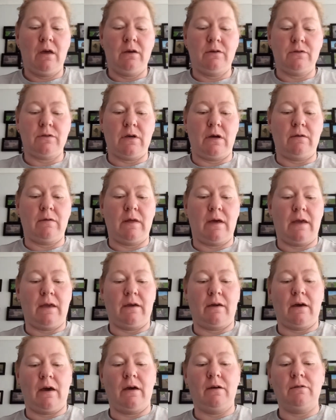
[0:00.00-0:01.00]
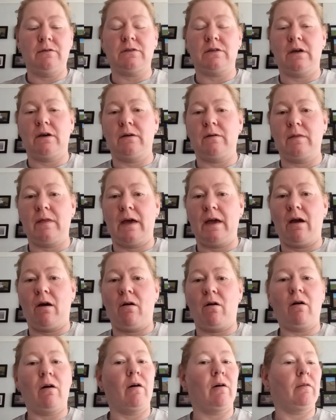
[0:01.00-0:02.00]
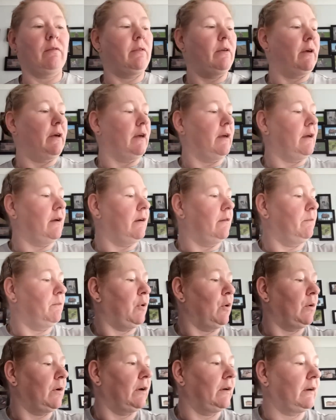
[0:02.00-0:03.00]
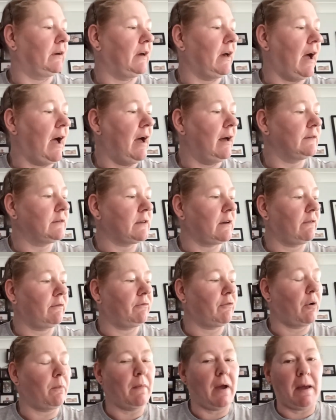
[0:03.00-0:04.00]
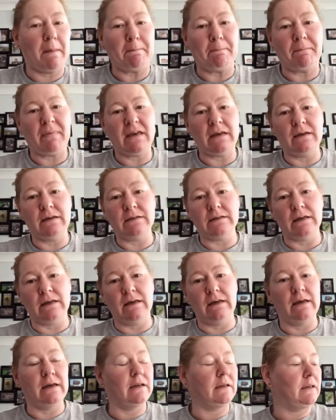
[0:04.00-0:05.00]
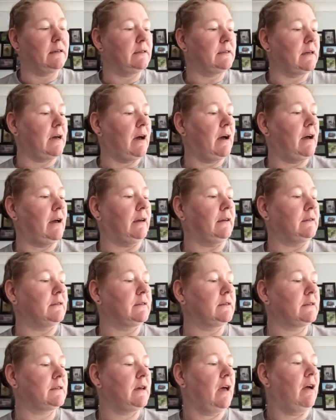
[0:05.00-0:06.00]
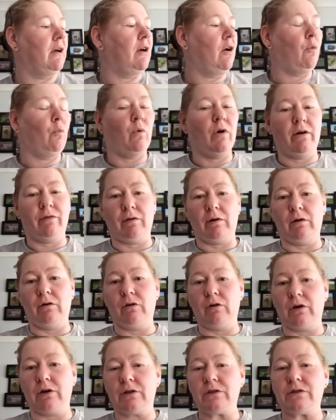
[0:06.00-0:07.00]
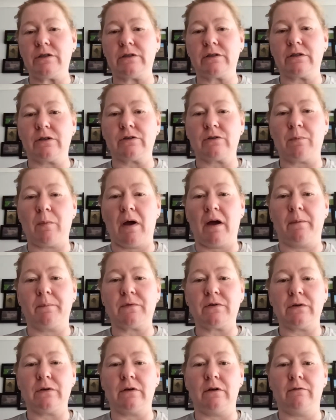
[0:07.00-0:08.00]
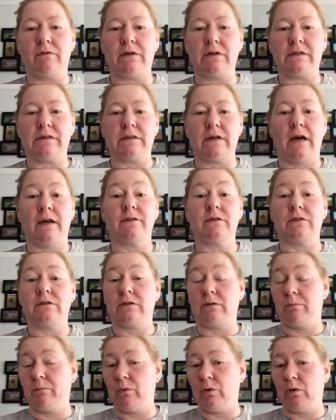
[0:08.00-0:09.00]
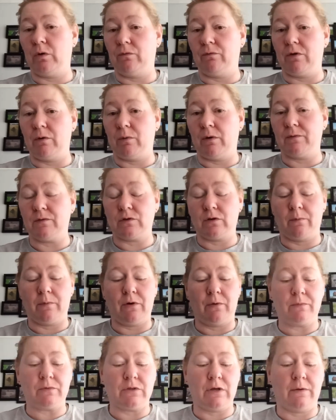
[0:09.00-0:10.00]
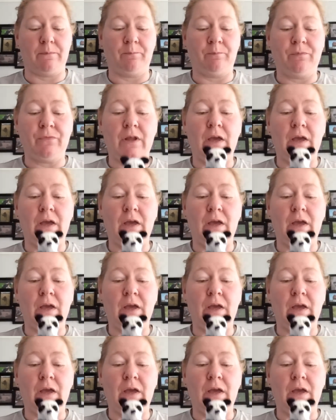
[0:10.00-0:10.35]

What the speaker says: So there you go. So they are the pug and cat from MPT Designs. Worth a look. She's got some absolutely lovely designs and some more lovely ones coming up soon.